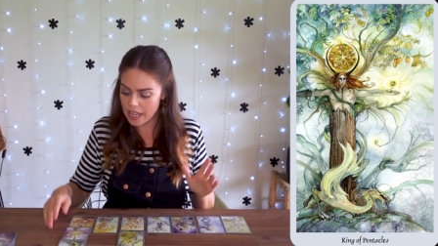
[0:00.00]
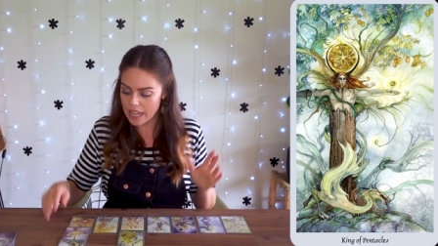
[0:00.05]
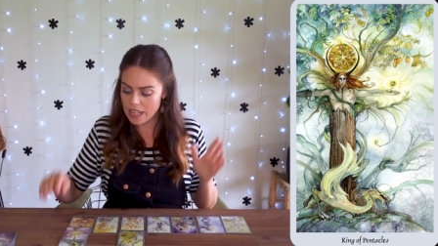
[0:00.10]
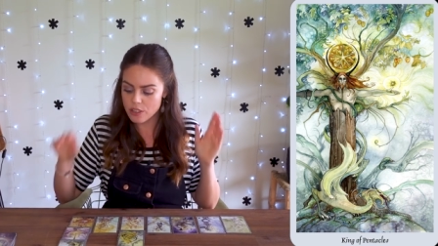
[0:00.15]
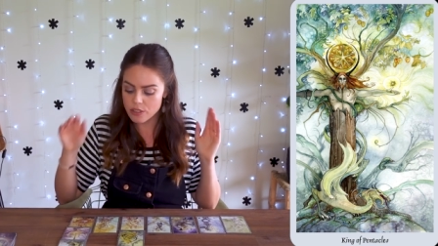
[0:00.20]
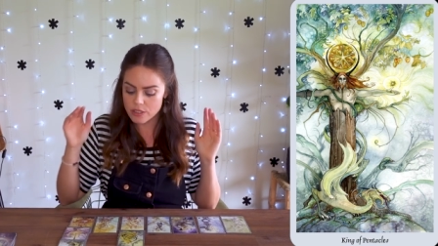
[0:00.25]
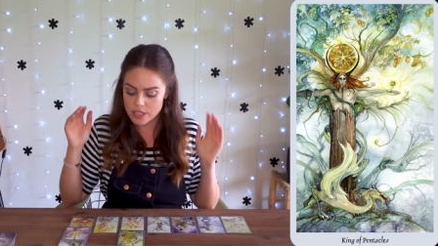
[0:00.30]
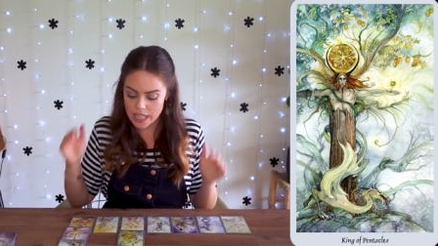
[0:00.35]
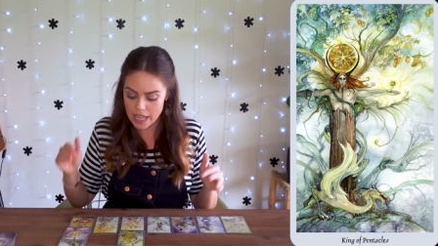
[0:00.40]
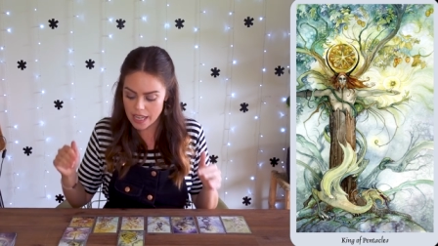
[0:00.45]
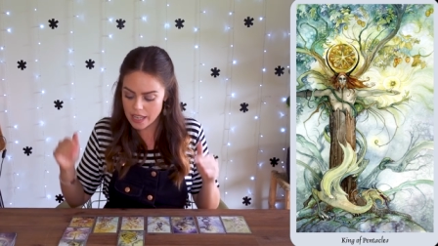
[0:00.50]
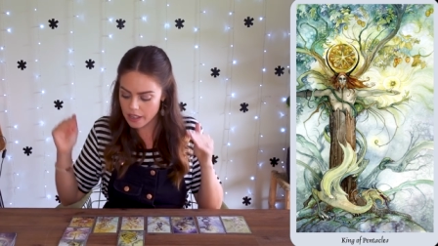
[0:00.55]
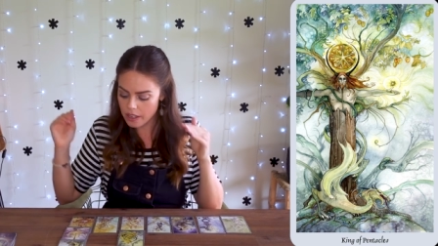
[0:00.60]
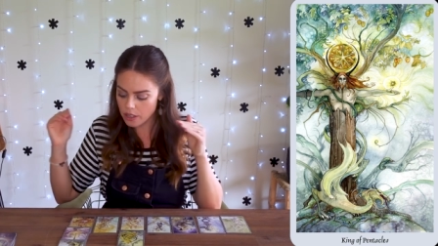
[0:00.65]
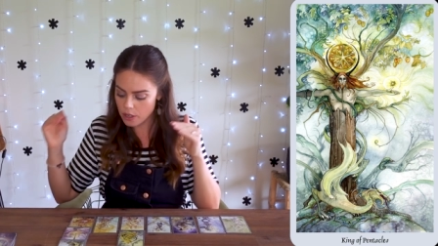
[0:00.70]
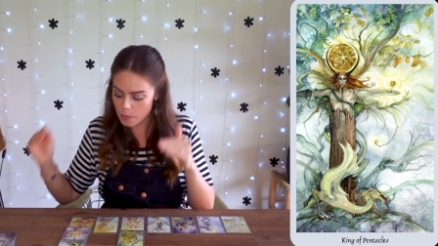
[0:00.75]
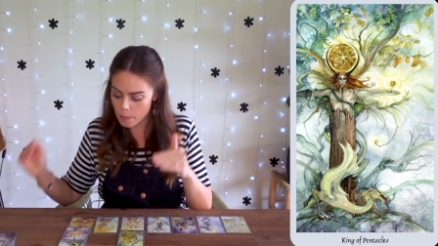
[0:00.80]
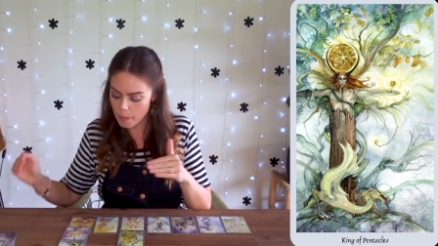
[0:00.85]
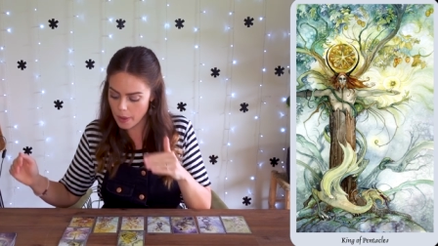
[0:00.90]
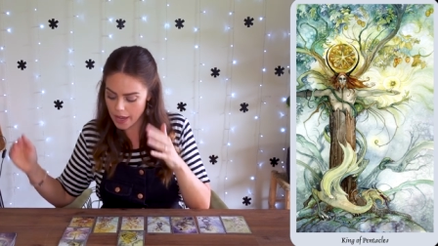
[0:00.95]
and you're
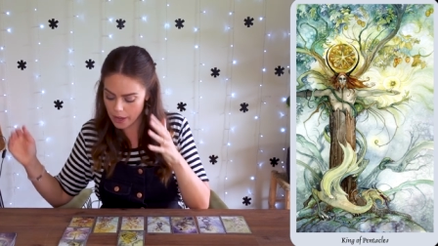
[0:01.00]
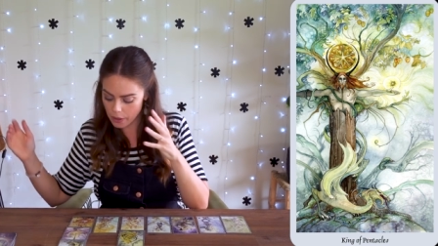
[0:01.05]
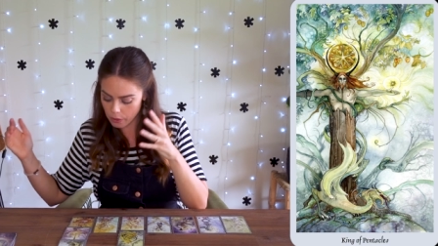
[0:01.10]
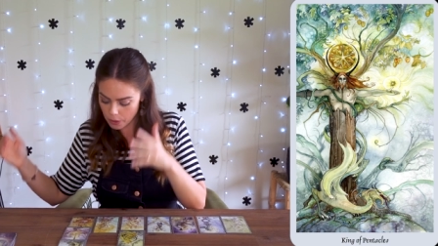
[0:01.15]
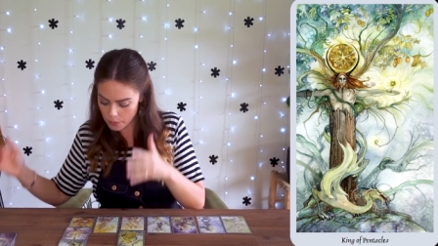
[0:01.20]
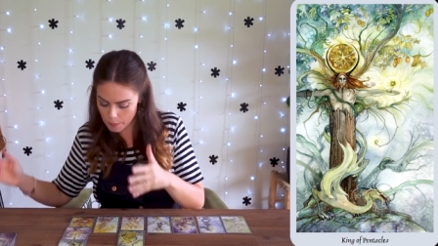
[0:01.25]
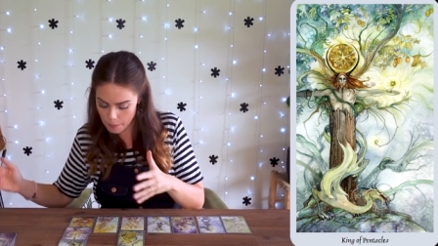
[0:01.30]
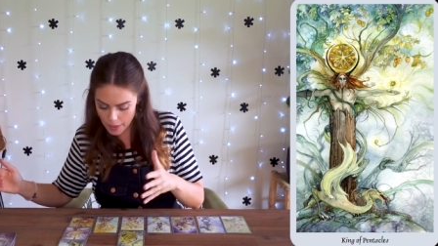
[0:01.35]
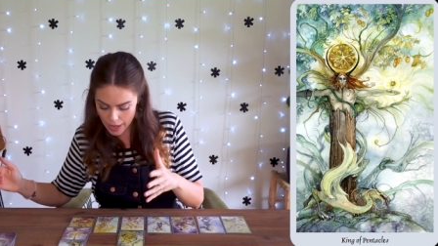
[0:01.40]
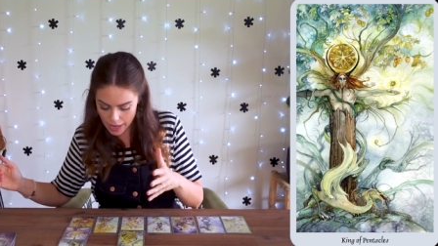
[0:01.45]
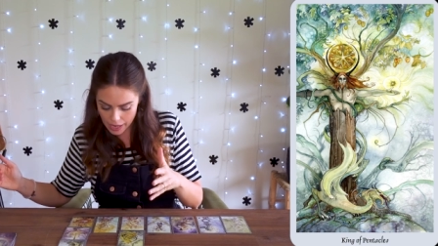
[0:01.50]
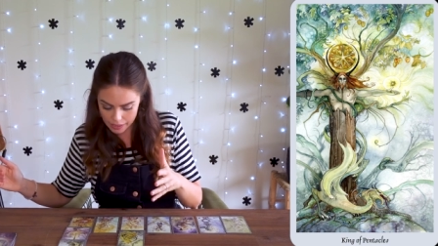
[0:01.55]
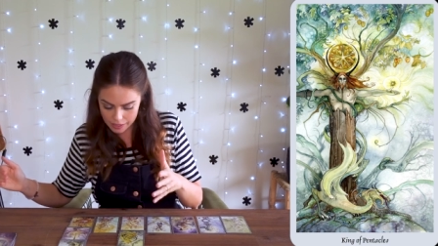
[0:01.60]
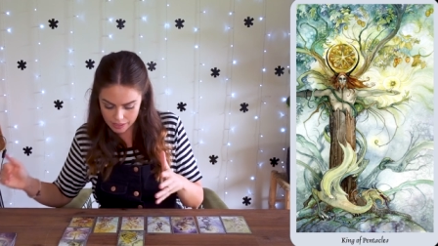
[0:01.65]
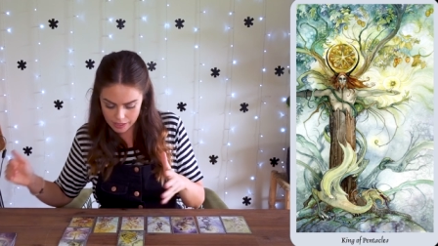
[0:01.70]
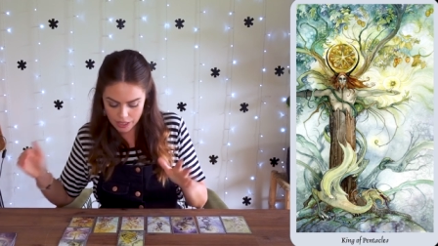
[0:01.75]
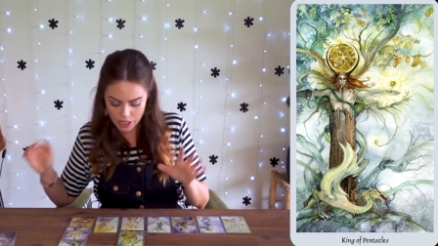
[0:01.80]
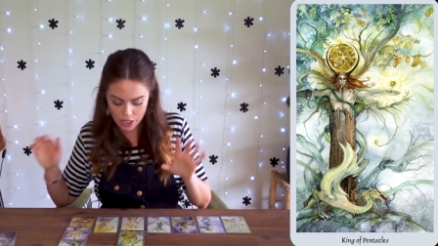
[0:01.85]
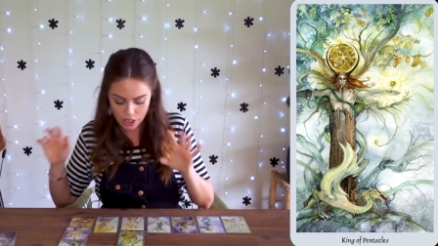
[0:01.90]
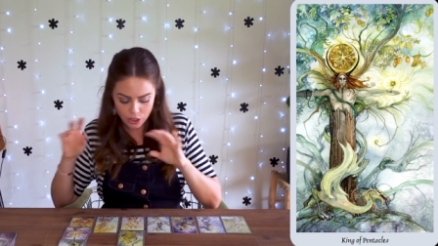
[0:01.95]
taking your power
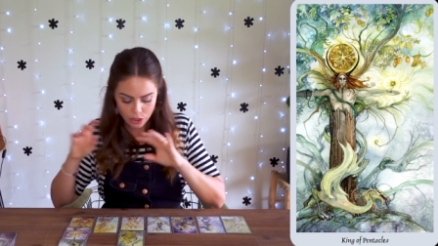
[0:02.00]
back.